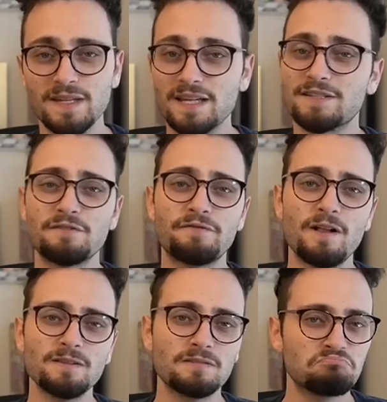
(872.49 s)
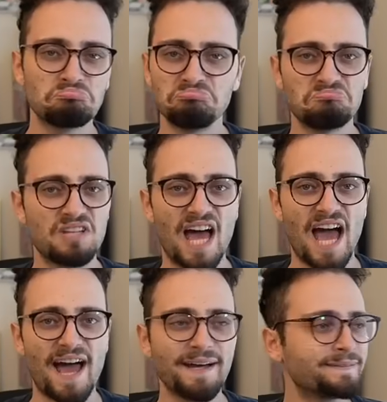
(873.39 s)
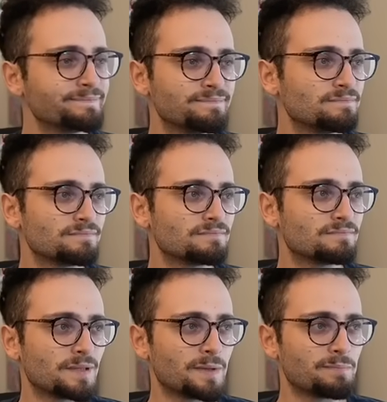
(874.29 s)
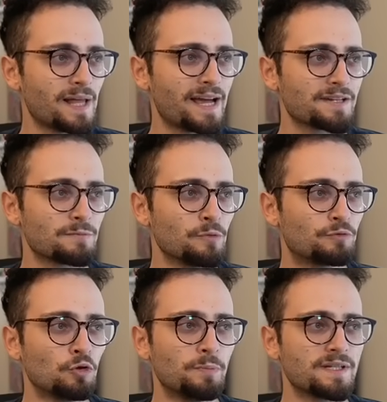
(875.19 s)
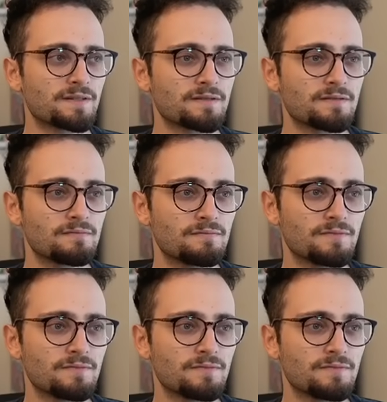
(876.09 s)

Is it felt? Nah. I mean, black hasn't moved two pieces.